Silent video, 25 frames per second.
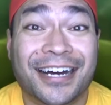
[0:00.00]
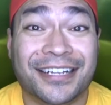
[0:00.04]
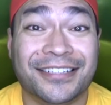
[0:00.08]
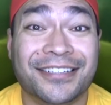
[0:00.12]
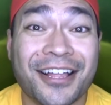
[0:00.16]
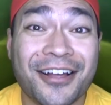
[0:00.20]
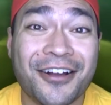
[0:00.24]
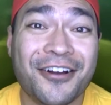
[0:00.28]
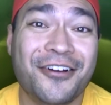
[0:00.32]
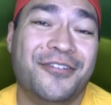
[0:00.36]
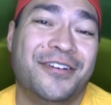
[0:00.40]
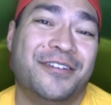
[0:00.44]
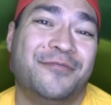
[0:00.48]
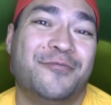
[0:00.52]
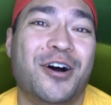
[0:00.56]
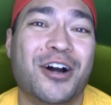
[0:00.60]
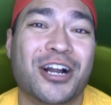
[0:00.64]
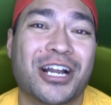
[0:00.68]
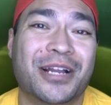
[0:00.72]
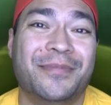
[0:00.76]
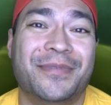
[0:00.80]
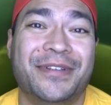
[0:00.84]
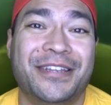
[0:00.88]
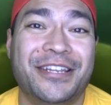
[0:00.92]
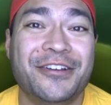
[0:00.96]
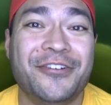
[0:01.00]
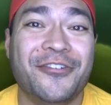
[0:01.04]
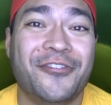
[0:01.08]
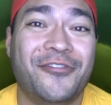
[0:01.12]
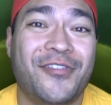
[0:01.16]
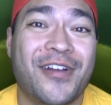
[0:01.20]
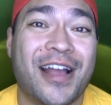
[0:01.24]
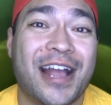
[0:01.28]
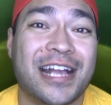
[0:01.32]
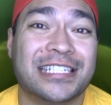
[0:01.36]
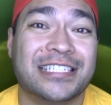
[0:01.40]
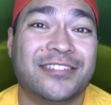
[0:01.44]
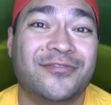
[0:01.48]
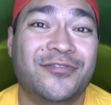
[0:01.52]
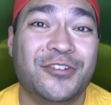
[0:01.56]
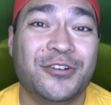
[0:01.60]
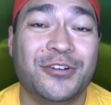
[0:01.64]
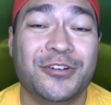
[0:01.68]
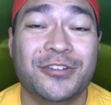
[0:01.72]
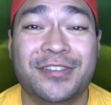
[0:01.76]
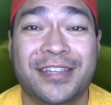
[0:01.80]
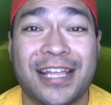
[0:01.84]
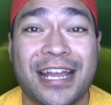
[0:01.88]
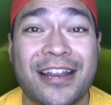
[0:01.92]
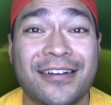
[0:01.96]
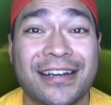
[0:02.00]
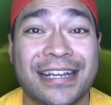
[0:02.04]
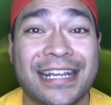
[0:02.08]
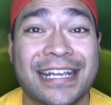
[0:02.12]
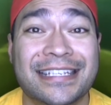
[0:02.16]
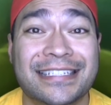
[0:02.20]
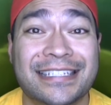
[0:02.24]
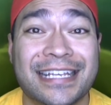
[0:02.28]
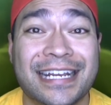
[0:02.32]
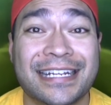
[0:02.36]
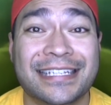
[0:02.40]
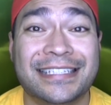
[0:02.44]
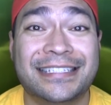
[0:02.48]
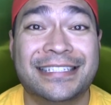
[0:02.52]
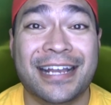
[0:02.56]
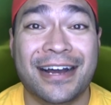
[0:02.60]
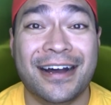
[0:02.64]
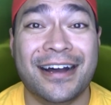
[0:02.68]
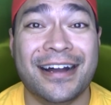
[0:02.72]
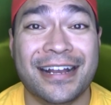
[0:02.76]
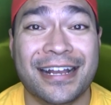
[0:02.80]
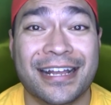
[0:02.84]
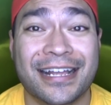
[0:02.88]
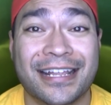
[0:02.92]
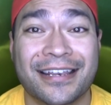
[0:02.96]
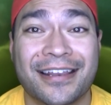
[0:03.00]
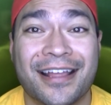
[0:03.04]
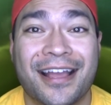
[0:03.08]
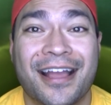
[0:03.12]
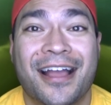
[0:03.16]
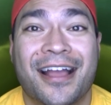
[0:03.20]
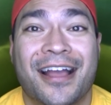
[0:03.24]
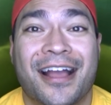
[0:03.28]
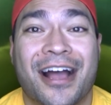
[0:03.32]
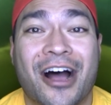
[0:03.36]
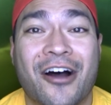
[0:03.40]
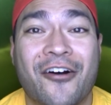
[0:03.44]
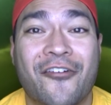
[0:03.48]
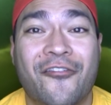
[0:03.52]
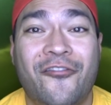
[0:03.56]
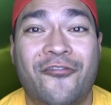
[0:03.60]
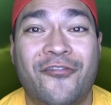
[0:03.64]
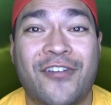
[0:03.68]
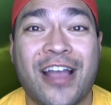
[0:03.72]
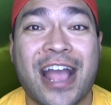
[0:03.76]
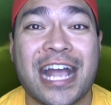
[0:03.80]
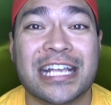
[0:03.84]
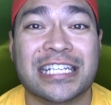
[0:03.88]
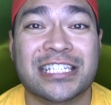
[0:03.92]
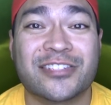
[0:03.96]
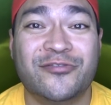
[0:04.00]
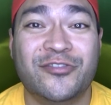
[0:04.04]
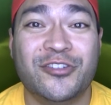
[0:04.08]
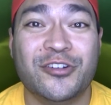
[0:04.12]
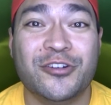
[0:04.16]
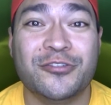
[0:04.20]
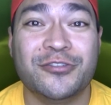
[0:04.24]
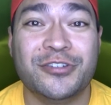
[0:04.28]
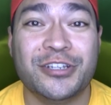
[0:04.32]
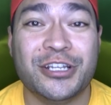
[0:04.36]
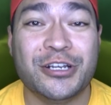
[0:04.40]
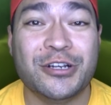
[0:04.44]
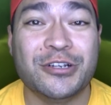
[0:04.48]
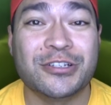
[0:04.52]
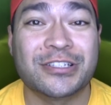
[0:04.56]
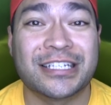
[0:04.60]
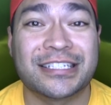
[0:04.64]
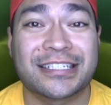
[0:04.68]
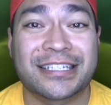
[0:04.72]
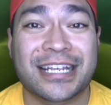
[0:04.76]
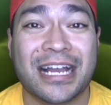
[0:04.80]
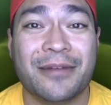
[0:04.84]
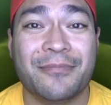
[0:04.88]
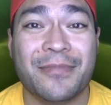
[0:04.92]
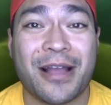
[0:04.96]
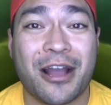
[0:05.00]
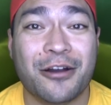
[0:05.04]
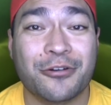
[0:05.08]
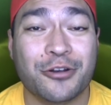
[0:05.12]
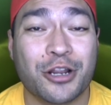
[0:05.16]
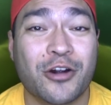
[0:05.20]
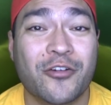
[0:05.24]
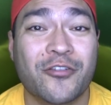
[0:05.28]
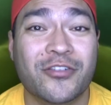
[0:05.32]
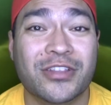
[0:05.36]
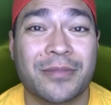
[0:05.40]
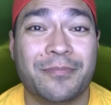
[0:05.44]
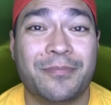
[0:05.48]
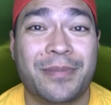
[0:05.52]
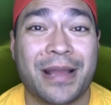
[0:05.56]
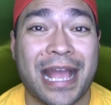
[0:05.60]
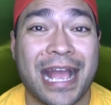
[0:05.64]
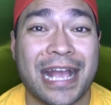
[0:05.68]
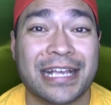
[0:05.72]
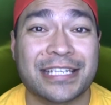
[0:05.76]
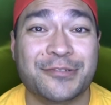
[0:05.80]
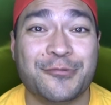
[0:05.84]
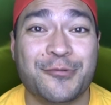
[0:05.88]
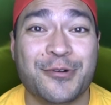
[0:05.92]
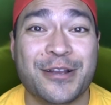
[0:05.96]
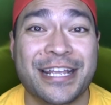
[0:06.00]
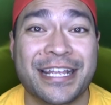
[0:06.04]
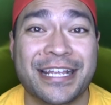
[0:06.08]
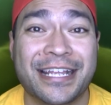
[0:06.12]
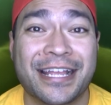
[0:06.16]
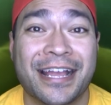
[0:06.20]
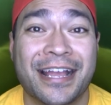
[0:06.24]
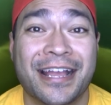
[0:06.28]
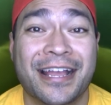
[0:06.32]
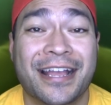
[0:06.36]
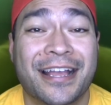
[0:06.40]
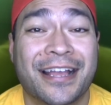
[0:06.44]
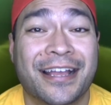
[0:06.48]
Hello and welcome to New Fast Food. There is a ton of fast food news that's come out over the past week.